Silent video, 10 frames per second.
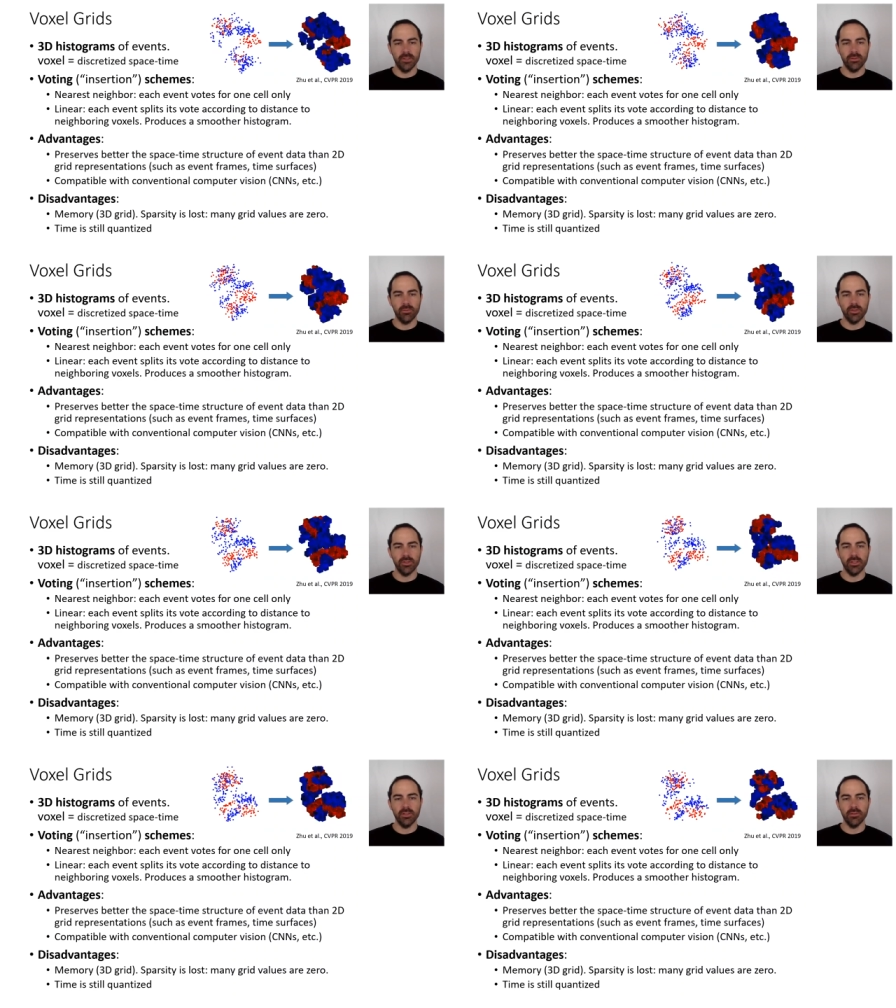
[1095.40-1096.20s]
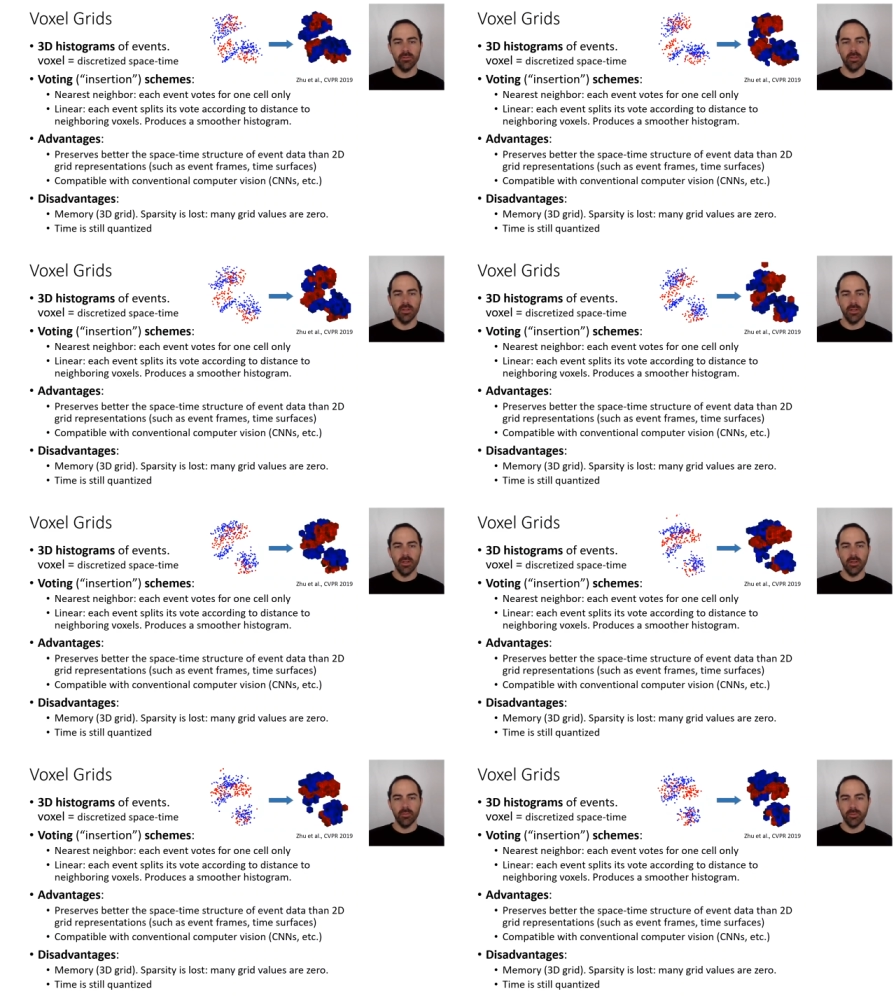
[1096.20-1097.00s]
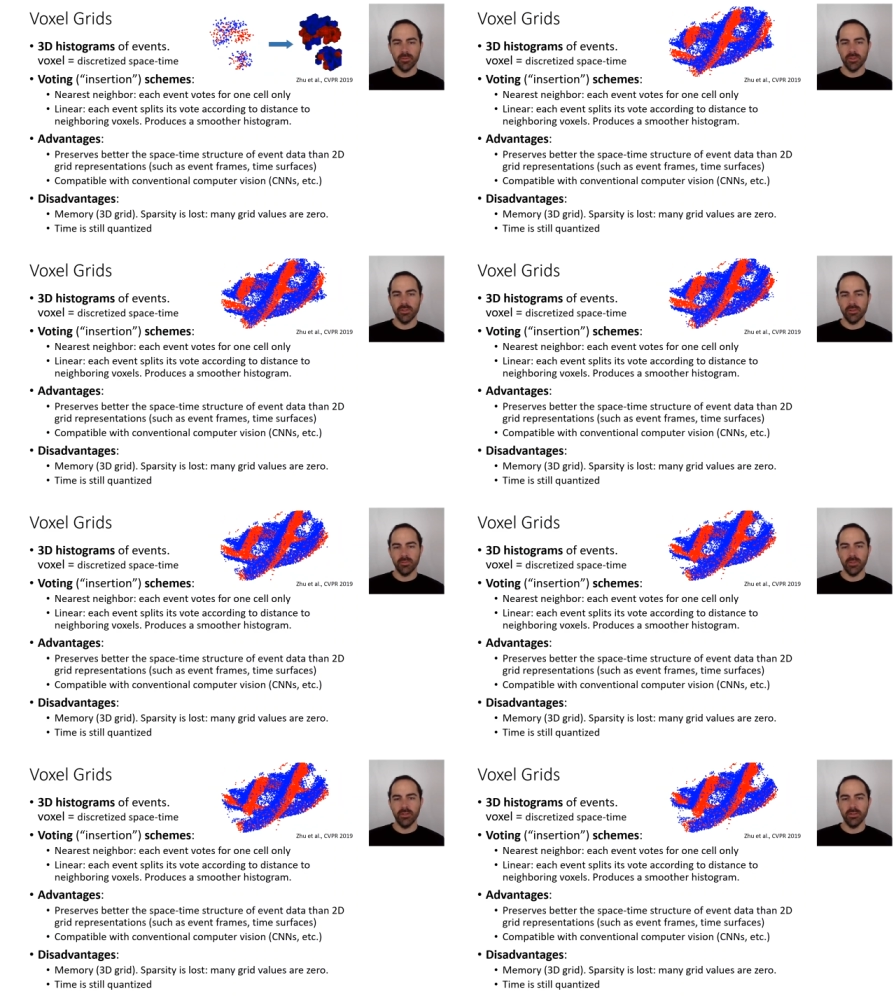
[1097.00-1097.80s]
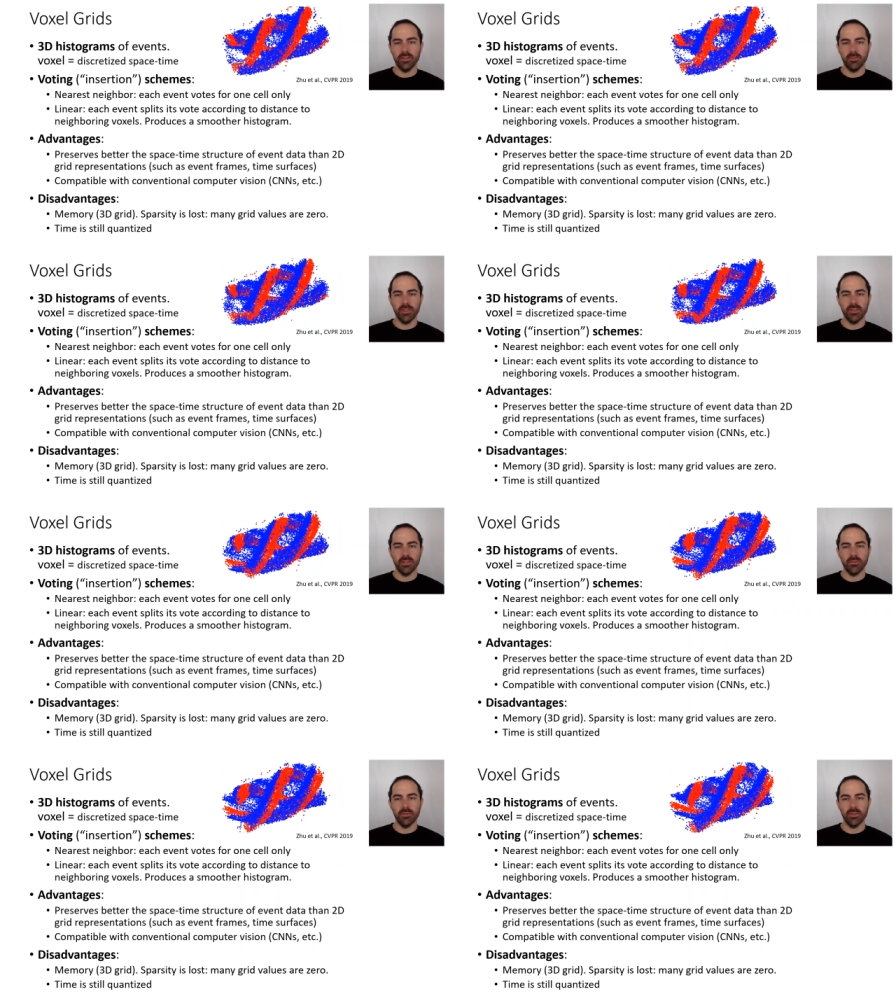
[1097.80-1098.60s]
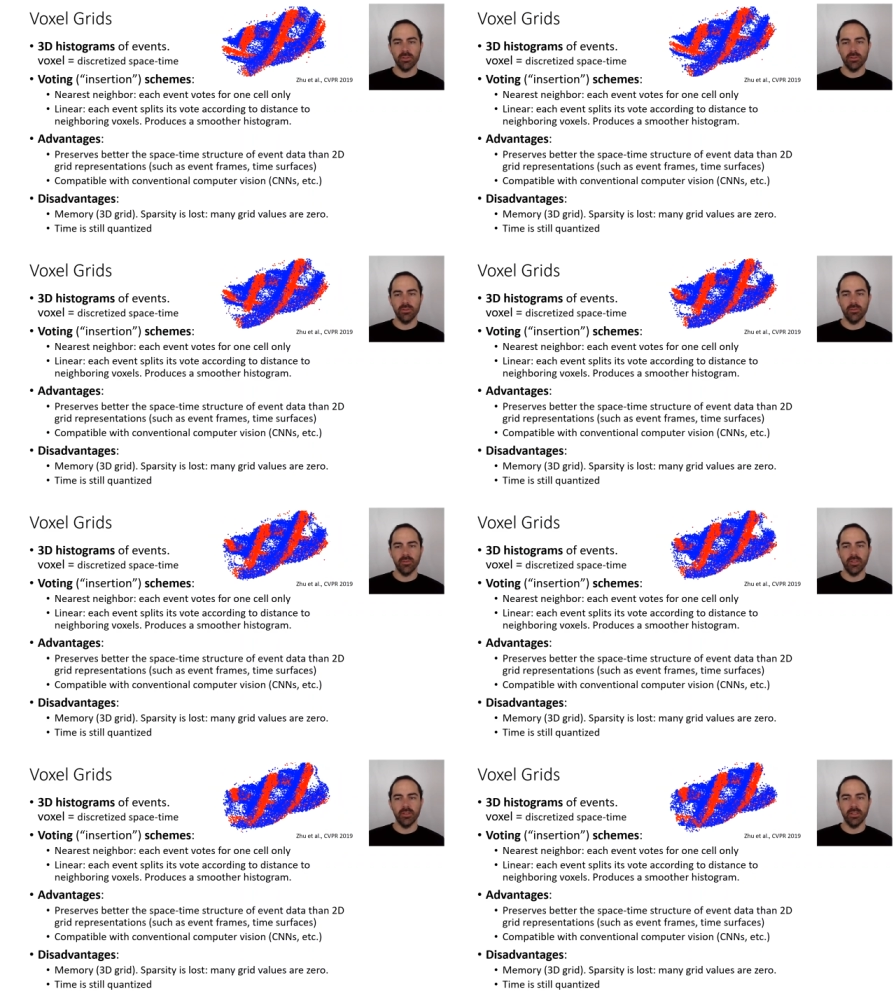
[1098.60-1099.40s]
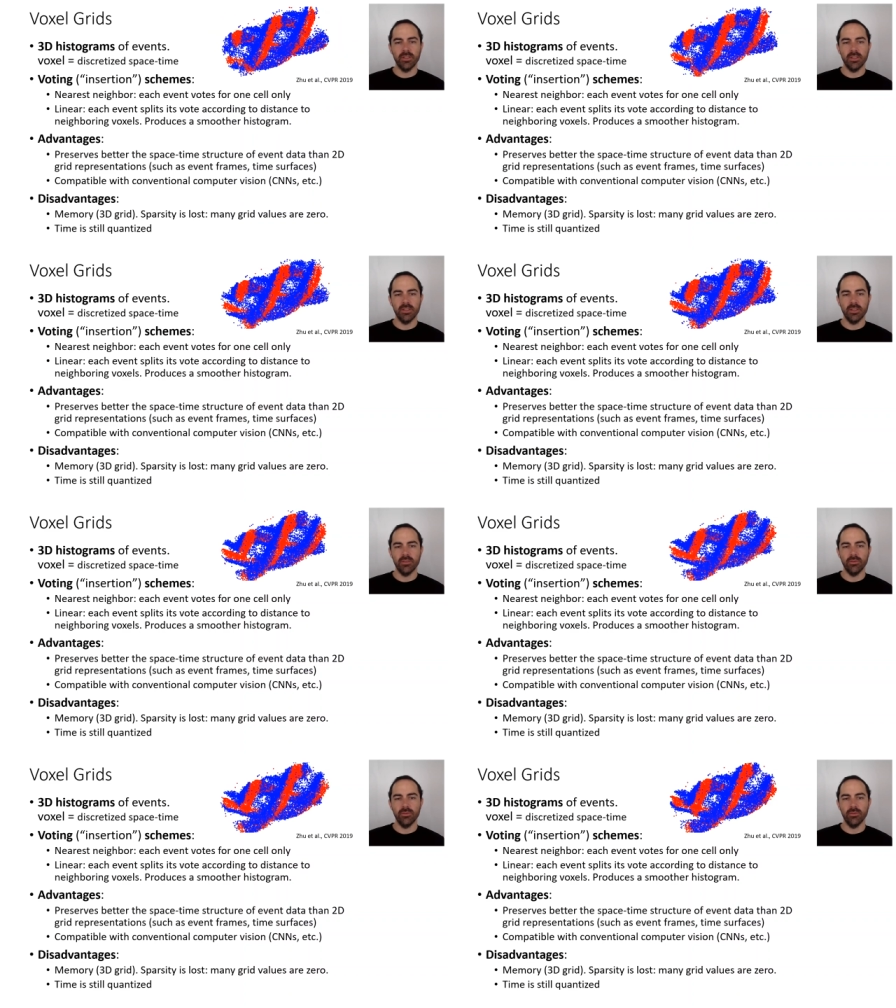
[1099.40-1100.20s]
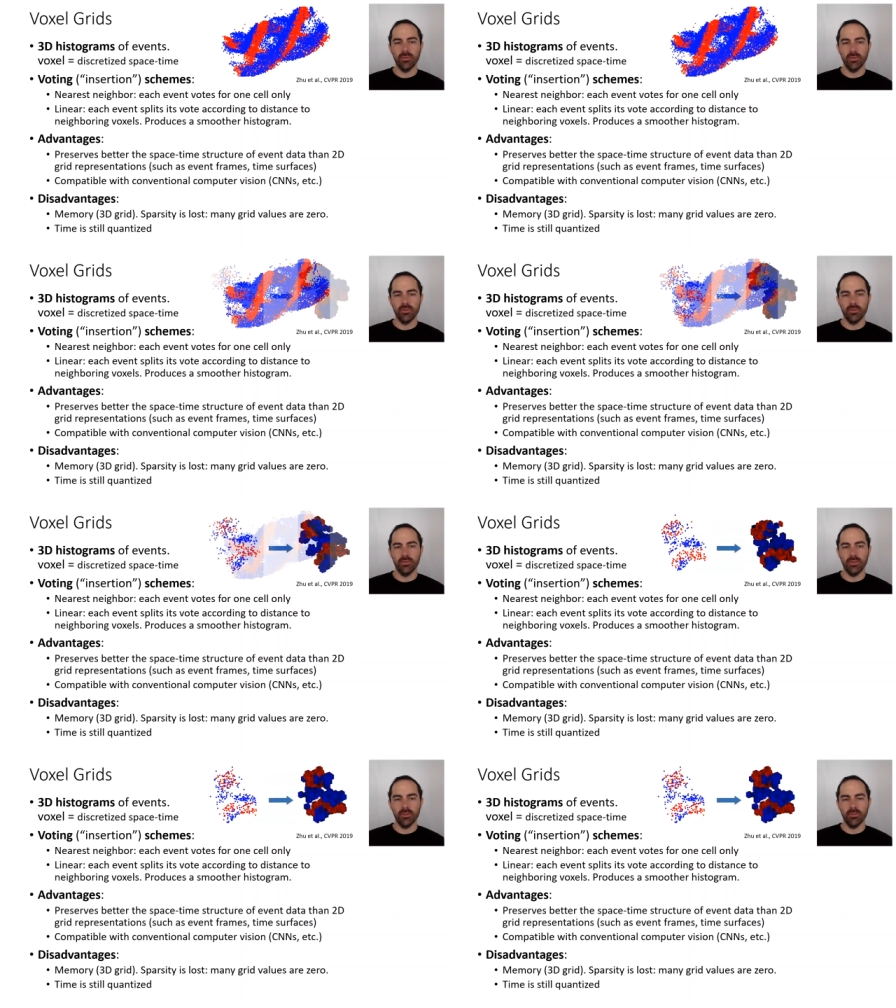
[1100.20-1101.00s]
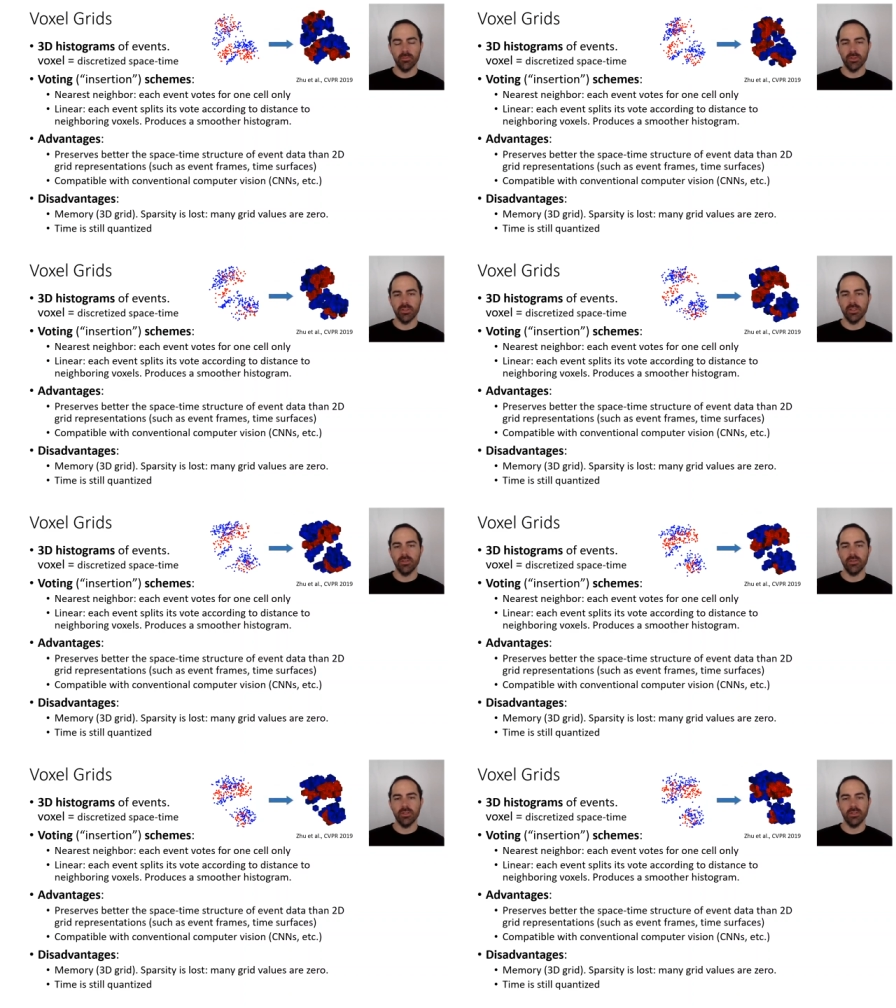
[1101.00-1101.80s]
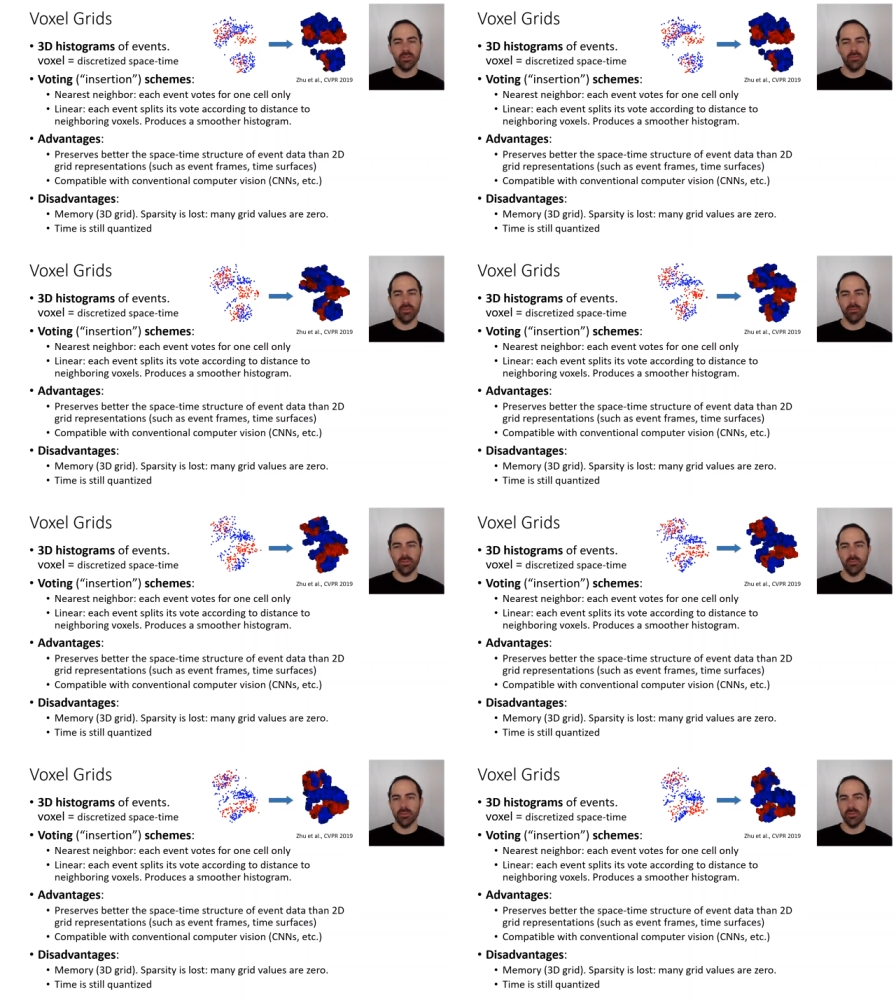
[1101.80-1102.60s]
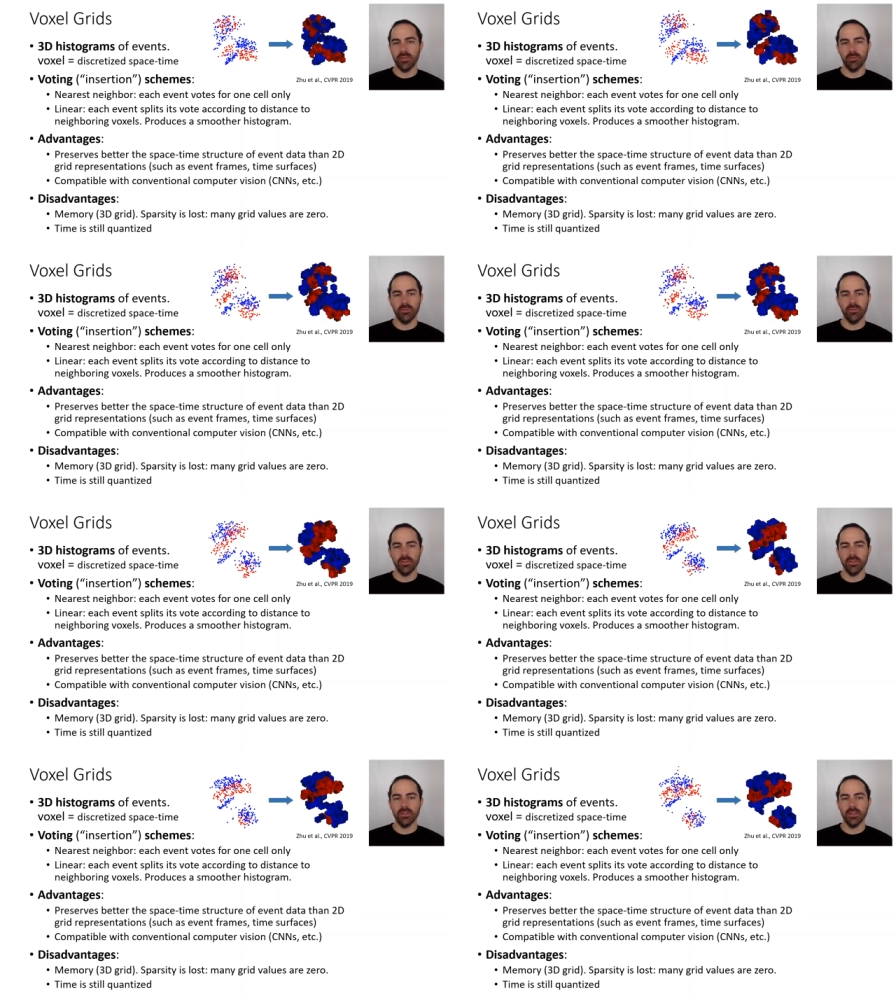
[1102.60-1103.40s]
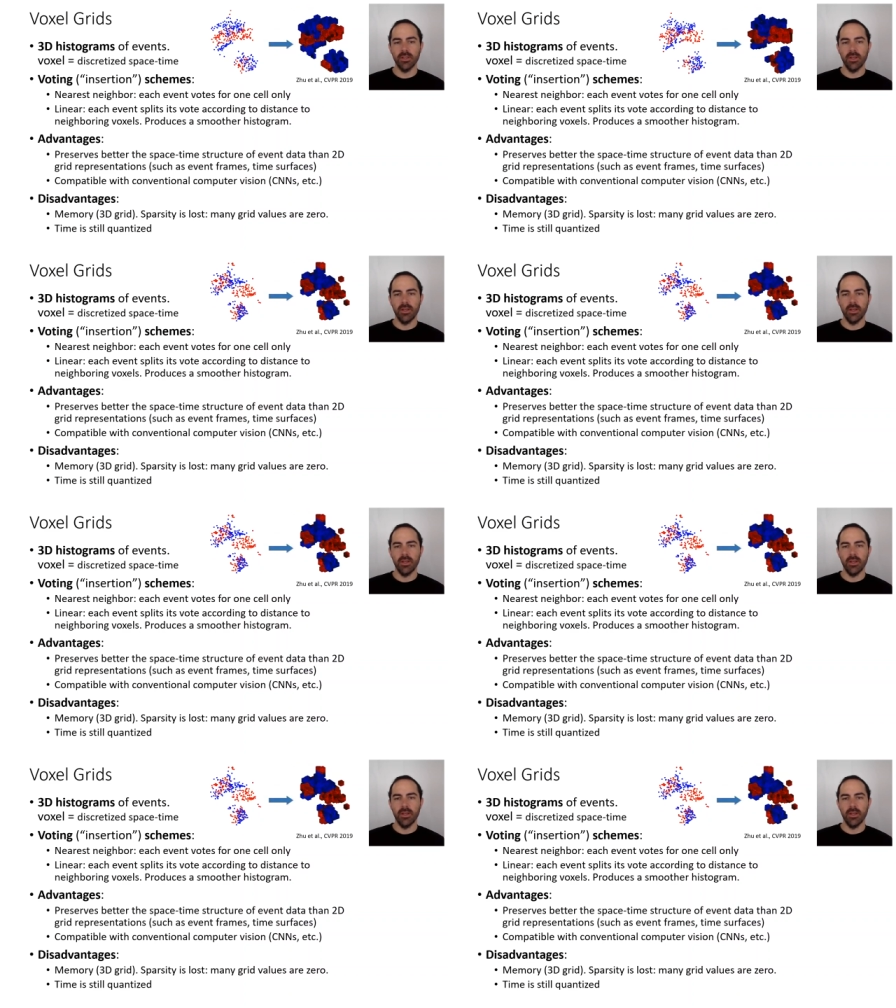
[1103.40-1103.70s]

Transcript: this representation preserves better the space-time structure of event data than to the grid representation such as event frames and time surfaces